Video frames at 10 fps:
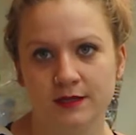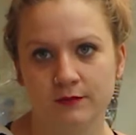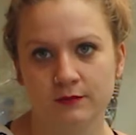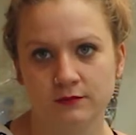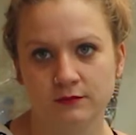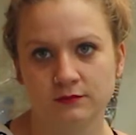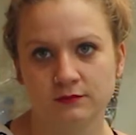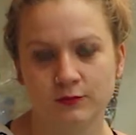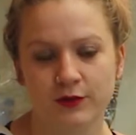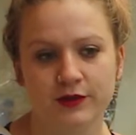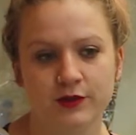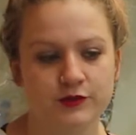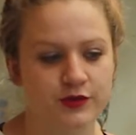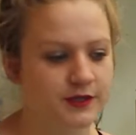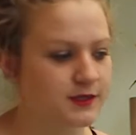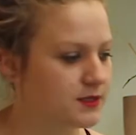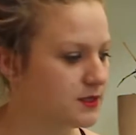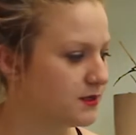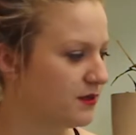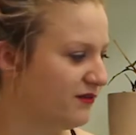them with
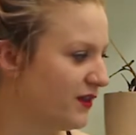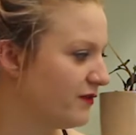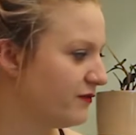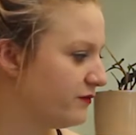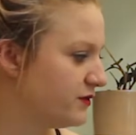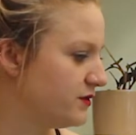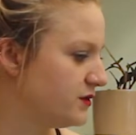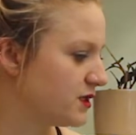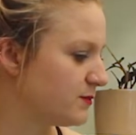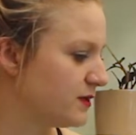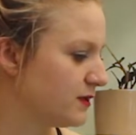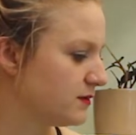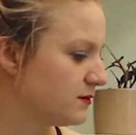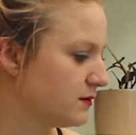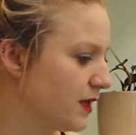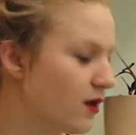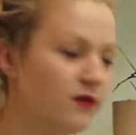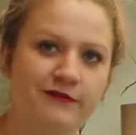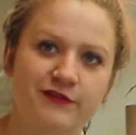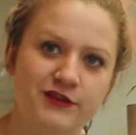nutrients if they've just been like
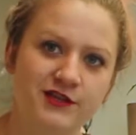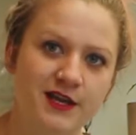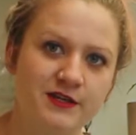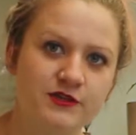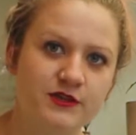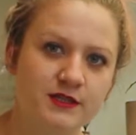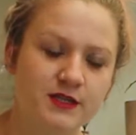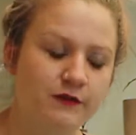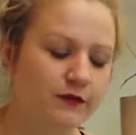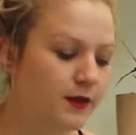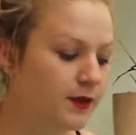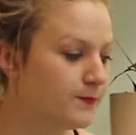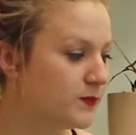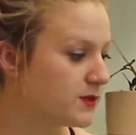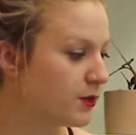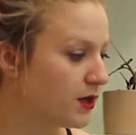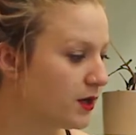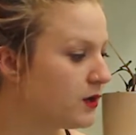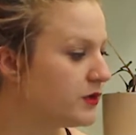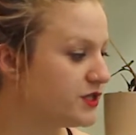on fertilizer and stuff. So we're going to
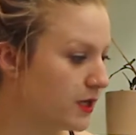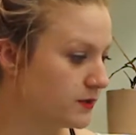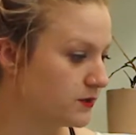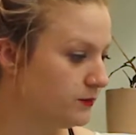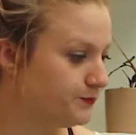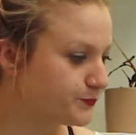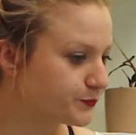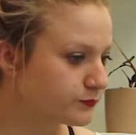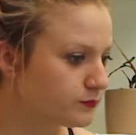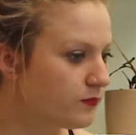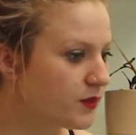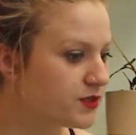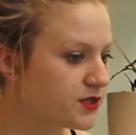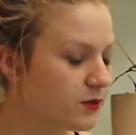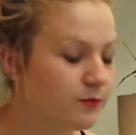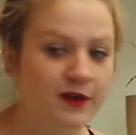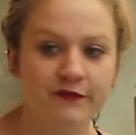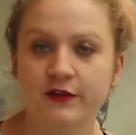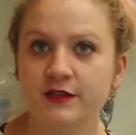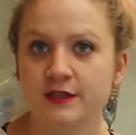go in gentle. So my
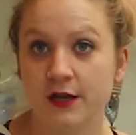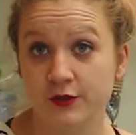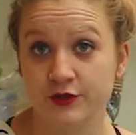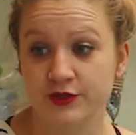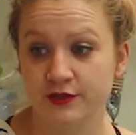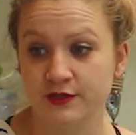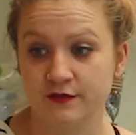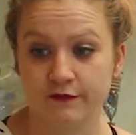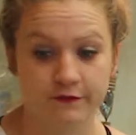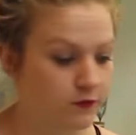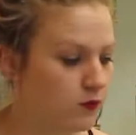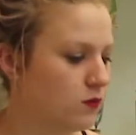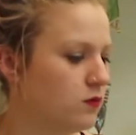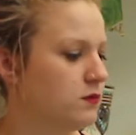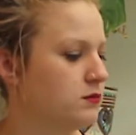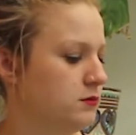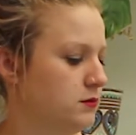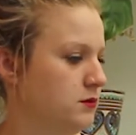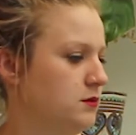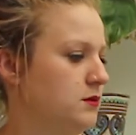first dilutions for,
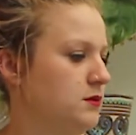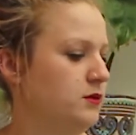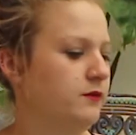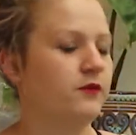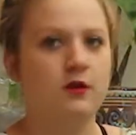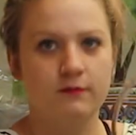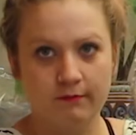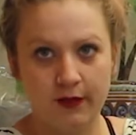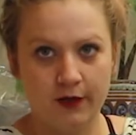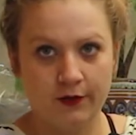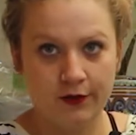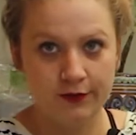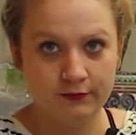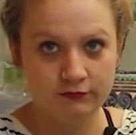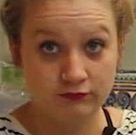you've got micro,